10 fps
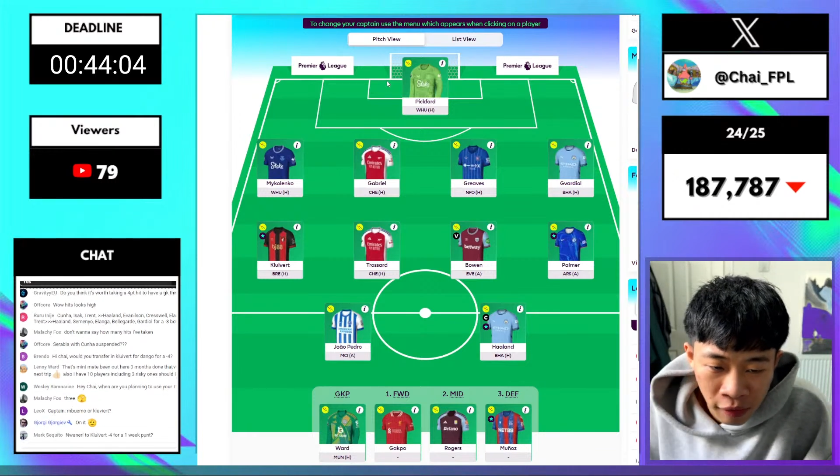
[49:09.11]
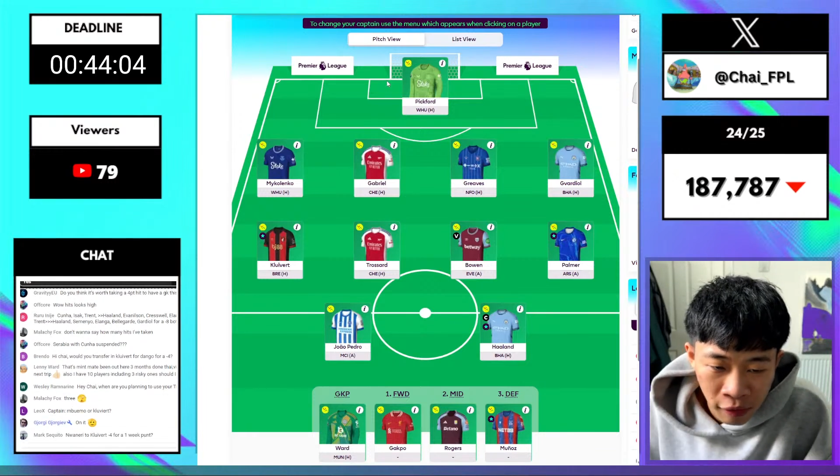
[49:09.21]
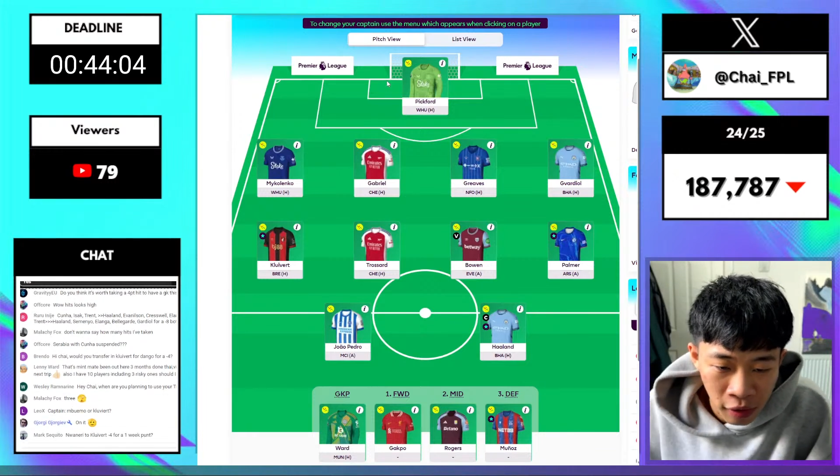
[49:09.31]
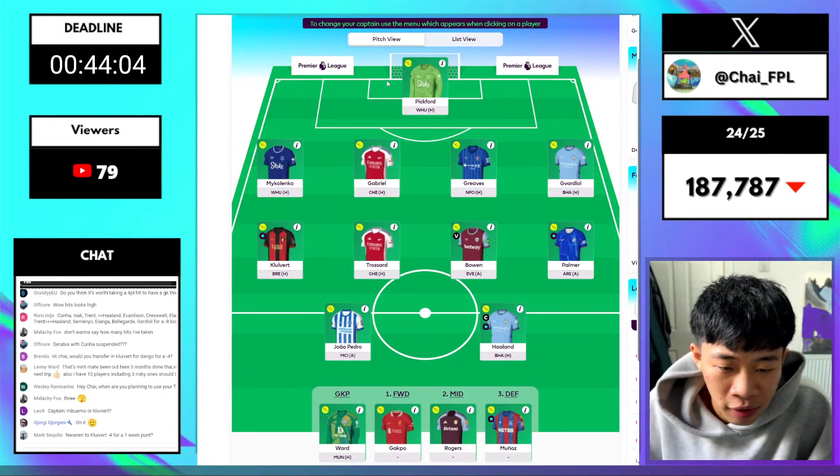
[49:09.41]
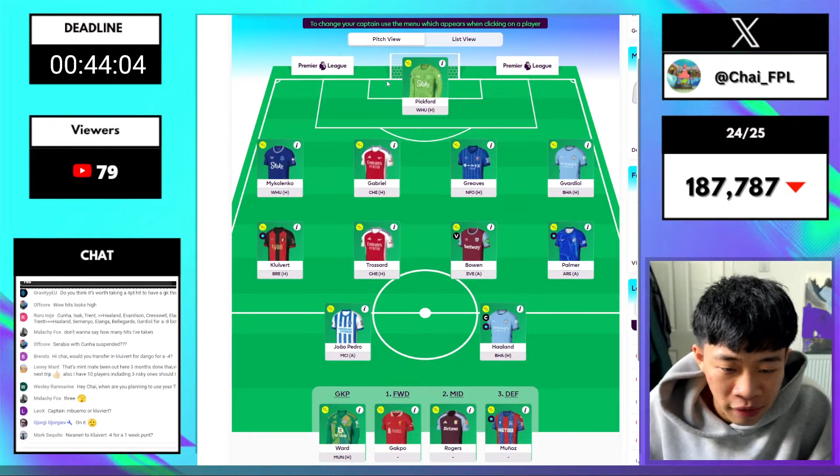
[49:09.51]

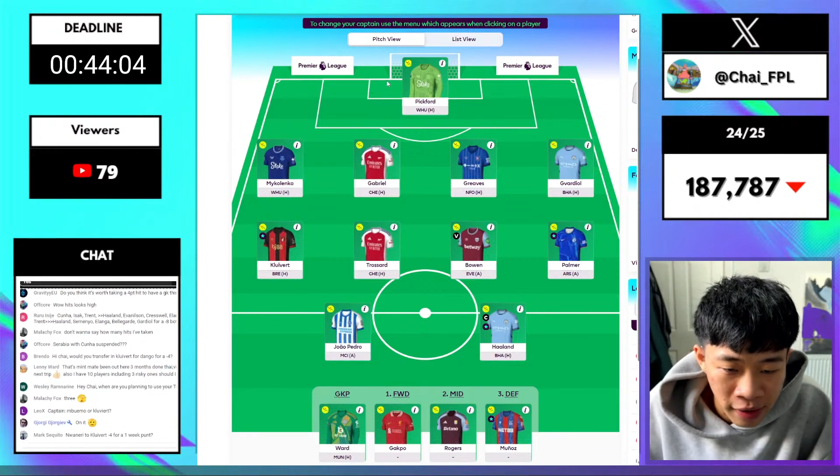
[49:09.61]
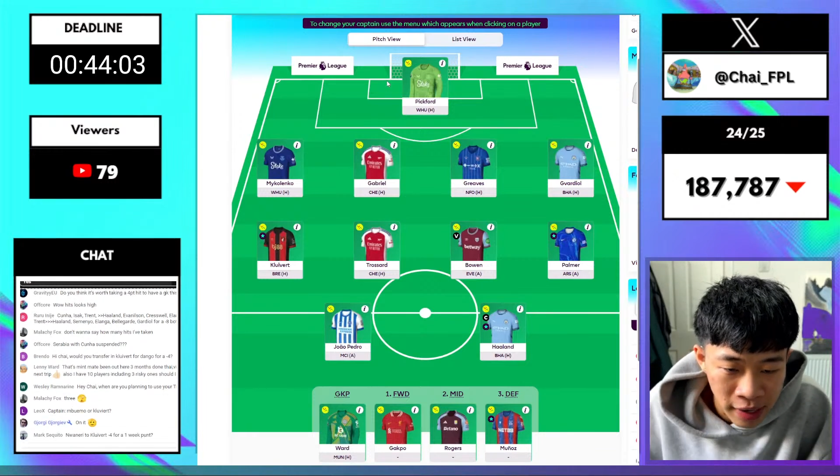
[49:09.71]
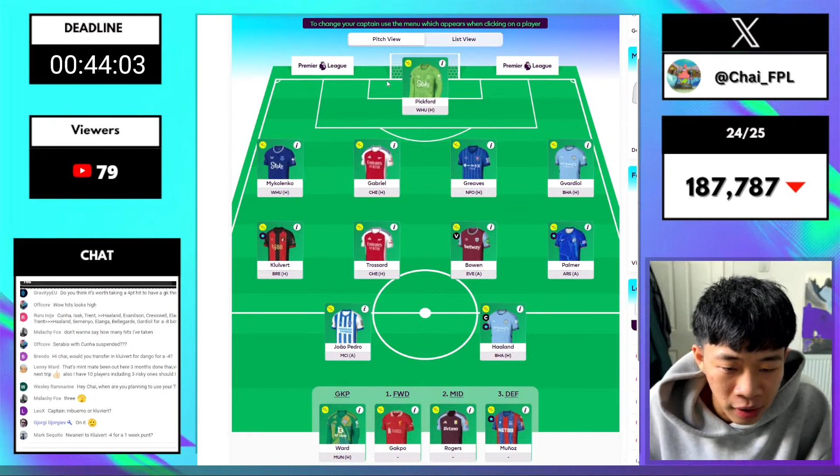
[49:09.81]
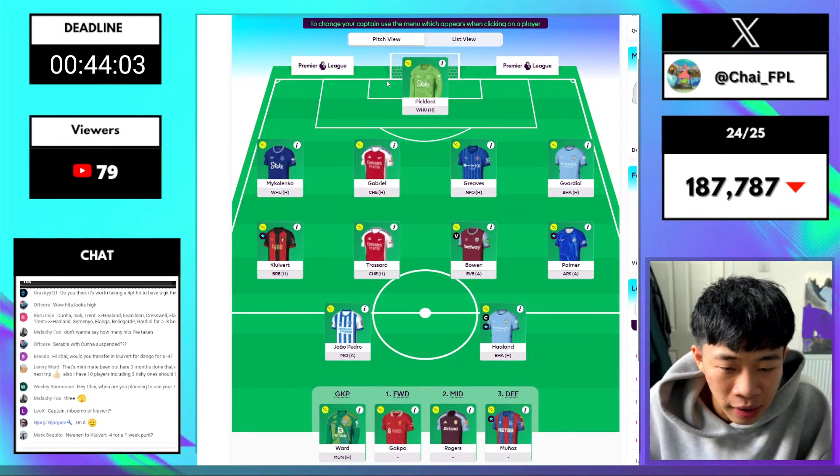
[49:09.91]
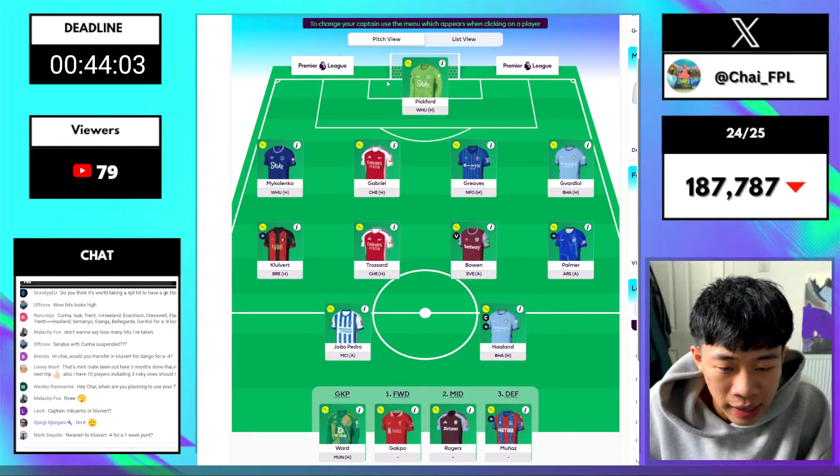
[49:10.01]
for a
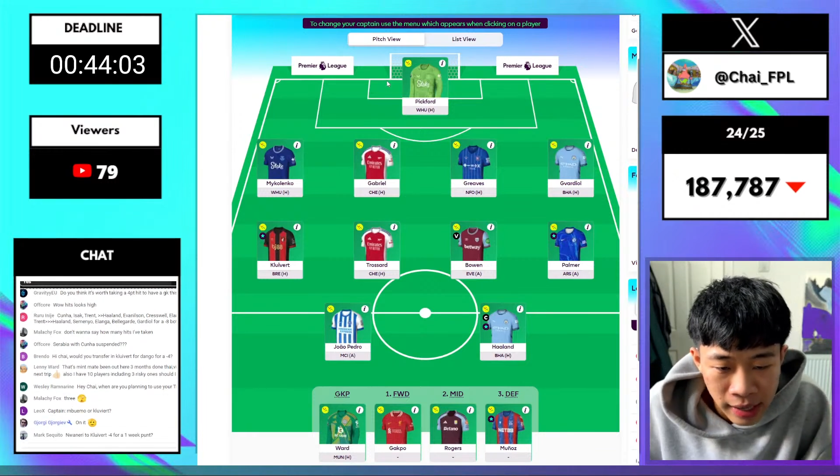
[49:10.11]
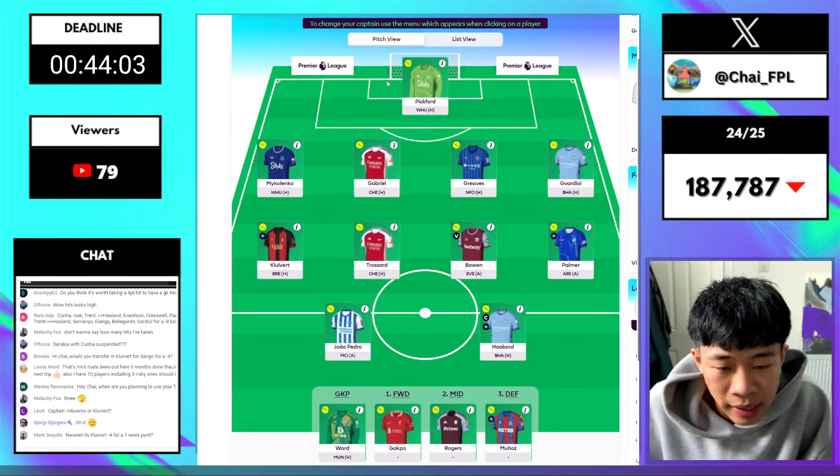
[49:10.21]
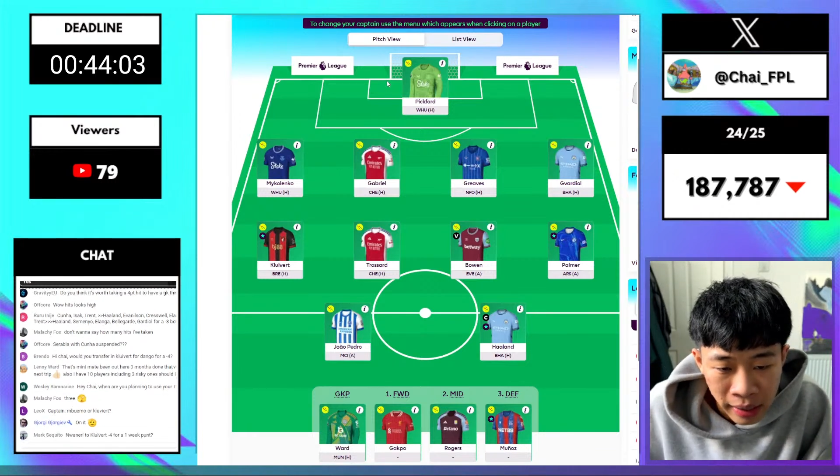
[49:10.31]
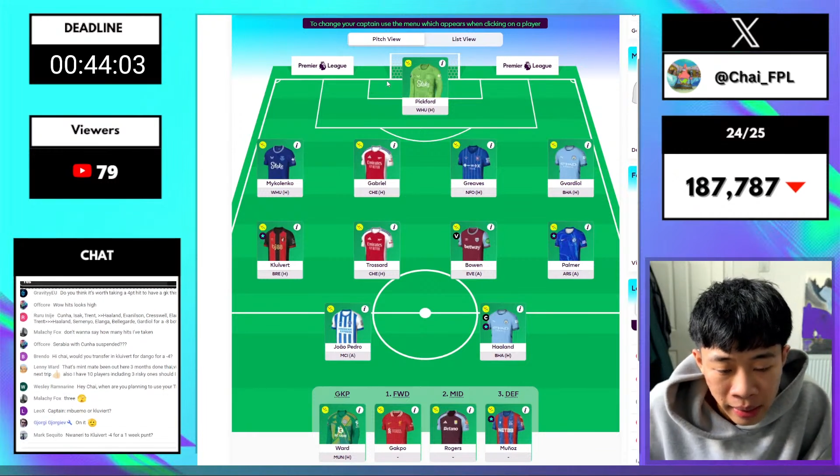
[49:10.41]
defender in?